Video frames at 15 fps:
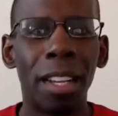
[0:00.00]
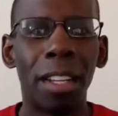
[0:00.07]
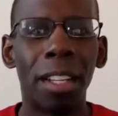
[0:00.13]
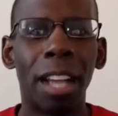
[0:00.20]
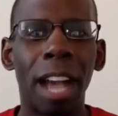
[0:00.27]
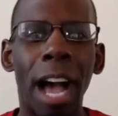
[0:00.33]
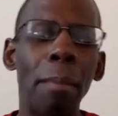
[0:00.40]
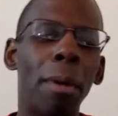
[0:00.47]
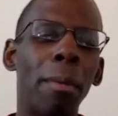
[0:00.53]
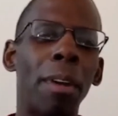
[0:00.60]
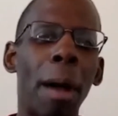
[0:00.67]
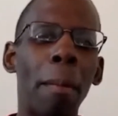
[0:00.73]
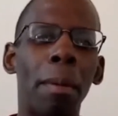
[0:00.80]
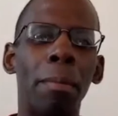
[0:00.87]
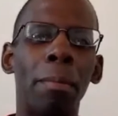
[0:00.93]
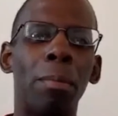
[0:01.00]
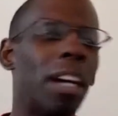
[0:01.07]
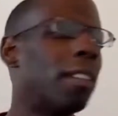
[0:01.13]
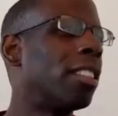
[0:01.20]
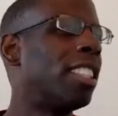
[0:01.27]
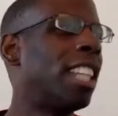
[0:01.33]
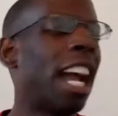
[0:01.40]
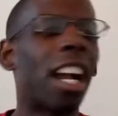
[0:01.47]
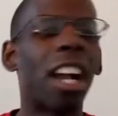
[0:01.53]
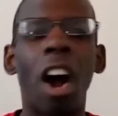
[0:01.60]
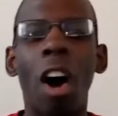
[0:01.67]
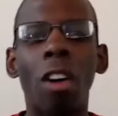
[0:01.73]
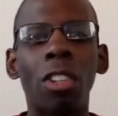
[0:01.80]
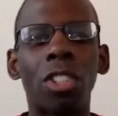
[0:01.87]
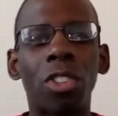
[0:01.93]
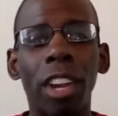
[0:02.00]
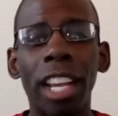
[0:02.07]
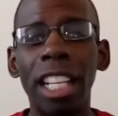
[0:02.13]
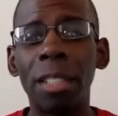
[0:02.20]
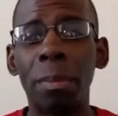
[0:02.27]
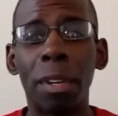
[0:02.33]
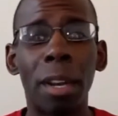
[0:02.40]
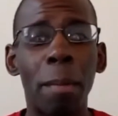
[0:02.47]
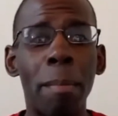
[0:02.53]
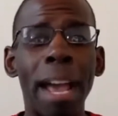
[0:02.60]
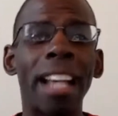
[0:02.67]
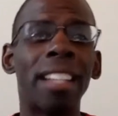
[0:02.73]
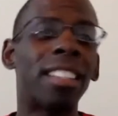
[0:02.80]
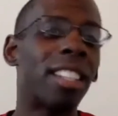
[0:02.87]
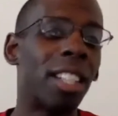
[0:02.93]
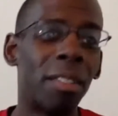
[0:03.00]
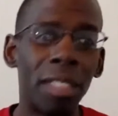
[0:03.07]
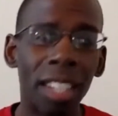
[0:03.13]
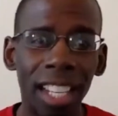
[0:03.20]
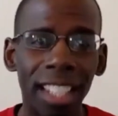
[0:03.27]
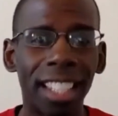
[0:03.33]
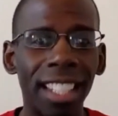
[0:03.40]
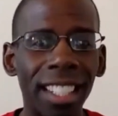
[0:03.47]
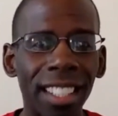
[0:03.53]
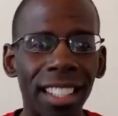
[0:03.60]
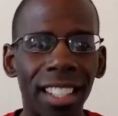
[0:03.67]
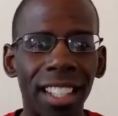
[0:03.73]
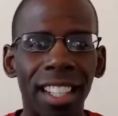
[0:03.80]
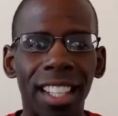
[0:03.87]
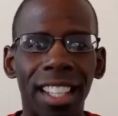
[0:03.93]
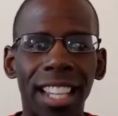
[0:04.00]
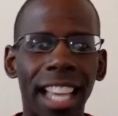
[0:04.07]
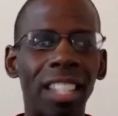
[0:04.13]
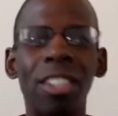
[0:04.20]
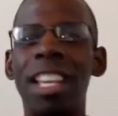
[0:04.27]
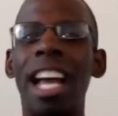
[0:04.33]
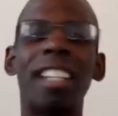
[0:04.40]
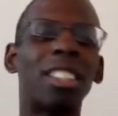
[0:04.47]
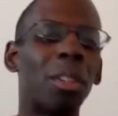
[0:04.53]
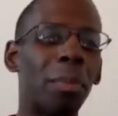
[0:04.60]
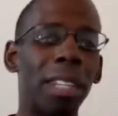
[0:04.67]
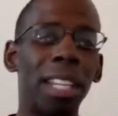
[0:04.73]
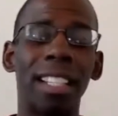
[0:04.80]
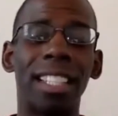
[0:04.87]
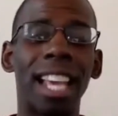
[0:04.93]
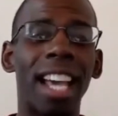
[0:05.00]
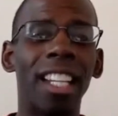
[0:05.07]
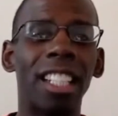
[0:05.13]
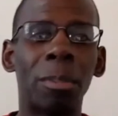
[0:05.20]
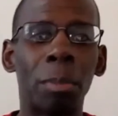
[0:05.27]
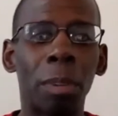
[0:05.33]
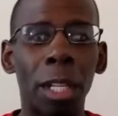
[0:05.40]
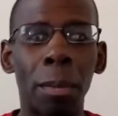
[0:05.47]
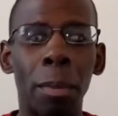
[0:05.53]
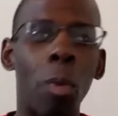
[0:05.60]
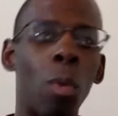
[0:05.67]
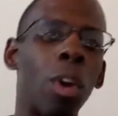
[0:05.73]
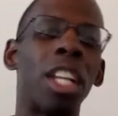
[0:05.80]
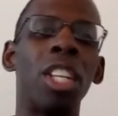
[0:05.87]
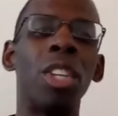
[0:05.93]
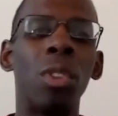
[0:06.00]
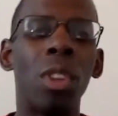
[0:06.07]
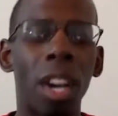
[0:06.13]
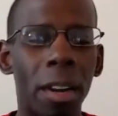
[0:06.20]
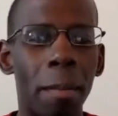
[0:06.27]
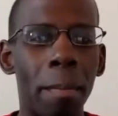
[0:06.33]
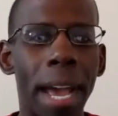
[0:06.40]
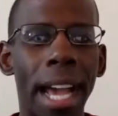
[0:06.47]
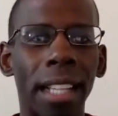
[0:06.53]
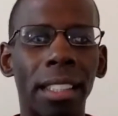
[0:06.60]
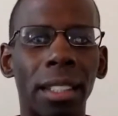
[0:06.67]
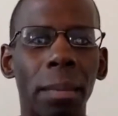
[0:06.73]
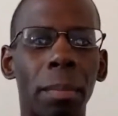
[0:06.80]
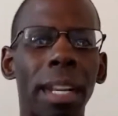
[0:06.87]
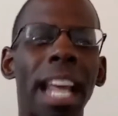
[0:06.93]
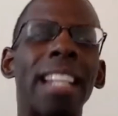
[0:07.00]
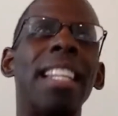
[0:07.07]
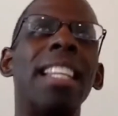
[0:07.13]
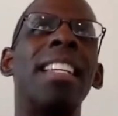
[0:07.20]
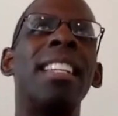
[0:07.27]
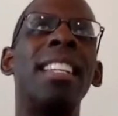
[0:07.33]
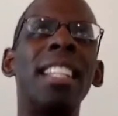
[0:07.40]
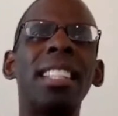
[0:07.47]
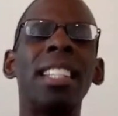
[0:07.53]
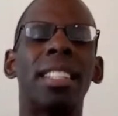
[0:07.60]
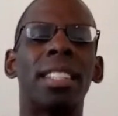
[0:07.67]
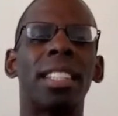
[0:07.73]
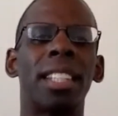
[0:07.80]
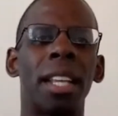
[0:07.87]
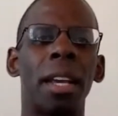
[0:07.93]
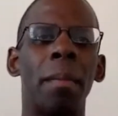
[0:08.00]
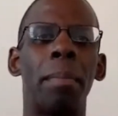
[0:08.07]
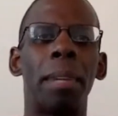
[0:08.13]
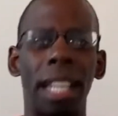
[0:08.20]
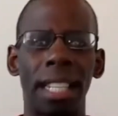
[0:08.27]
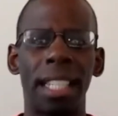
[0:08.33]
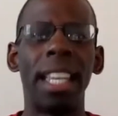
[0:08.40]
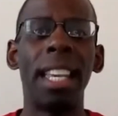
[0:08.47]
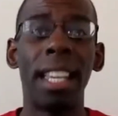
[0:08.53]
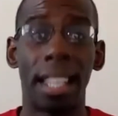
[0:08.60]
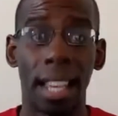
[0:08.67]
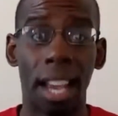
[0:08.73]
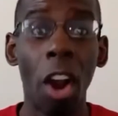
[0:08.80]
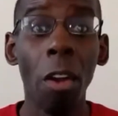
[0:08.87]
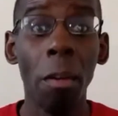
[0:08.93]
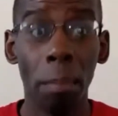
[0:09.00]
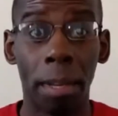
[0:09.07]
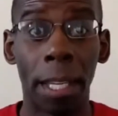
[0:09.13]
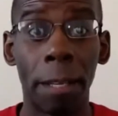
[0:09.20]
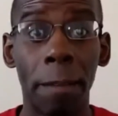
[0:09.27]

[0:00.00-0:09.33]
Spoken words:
I'm a jack of all trades, but a master of nothing. Like, you got so many talents, brother, but what are you gonna master? But I didn't listen to them, but it did hurt me.